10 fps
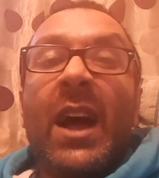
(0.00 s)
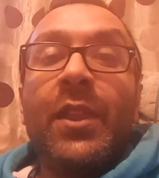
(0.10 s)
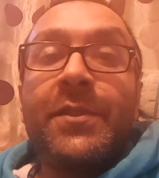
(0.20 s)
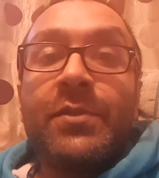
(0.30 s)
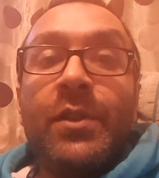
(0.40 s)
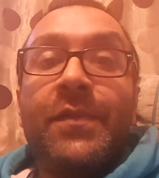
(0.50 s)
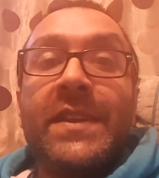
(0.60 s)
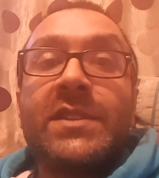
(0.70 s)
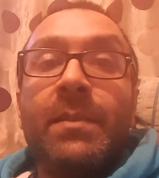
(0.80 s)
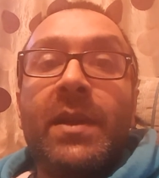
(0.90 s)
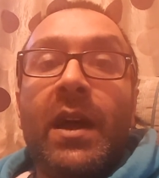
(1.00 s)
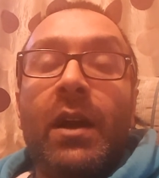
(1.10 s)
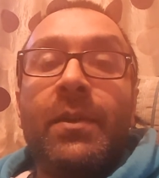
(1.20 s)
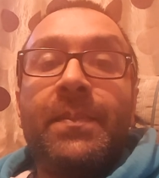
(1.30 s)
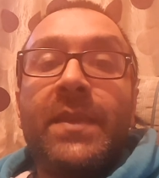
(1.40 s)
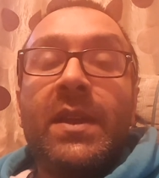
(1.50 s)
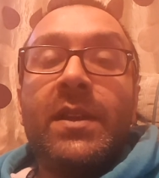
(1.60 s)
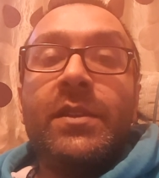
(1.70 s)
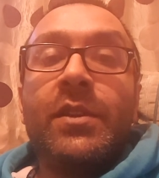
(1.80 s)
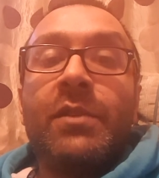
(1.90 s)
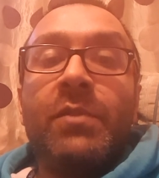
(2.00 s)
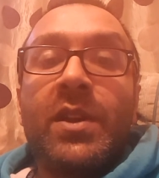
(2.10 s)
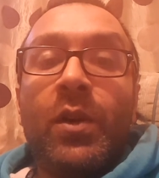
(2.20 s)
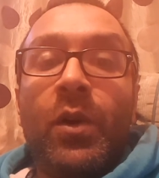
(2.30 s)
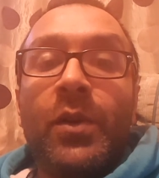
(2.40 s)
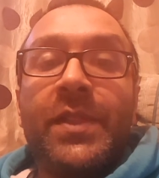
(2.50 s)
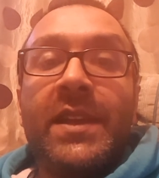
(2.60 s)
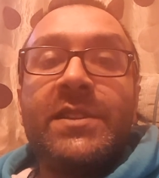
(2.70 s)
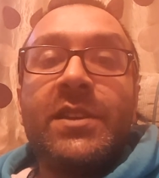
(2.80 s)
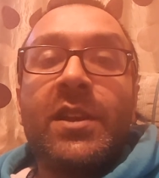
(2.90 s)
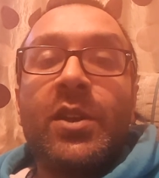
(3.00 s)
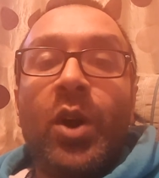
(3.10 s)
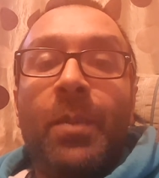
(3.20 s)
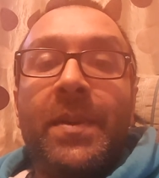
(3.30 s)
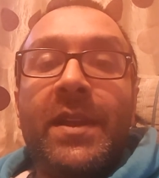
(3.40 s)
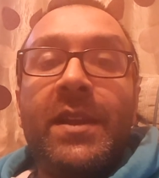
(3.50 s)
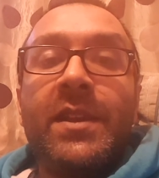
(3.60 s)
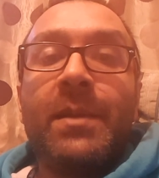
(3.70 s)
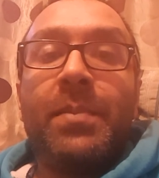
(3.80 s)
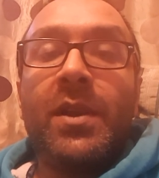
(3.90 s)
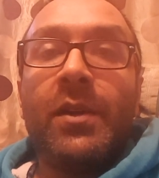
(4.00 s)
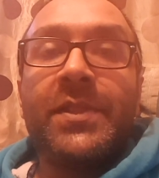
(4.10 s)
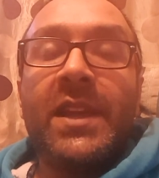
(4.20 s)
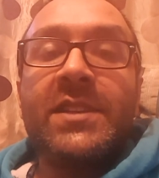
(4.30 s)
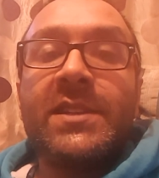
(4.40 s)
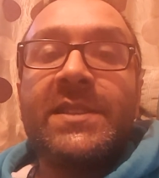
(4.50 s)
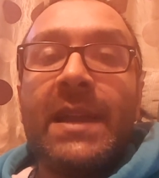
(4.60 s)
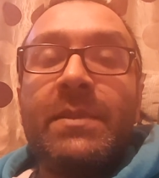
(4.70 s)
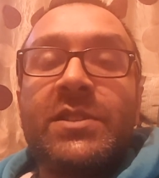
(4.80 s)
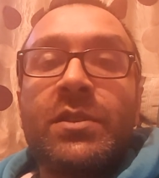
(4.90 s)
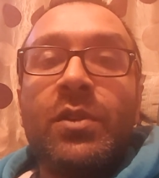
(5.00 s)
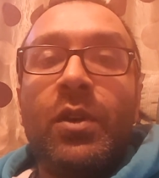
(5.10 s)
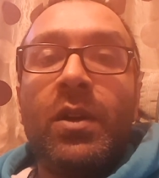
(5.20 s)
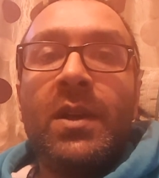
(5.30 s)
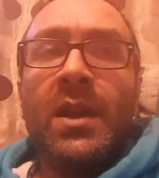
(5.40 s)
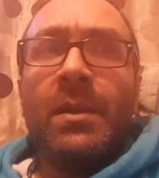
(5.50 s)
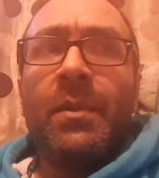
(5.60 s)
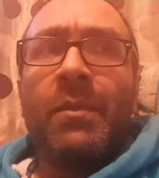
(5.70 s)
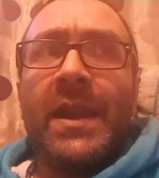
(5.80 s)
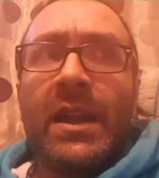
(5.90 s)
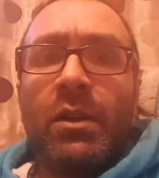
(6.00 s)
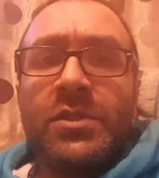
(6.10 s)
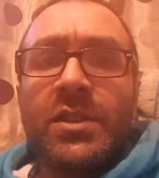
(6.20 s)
the truth is coming out. You can record this, you can copy it, you can put it on disc and take me to court. But when I go to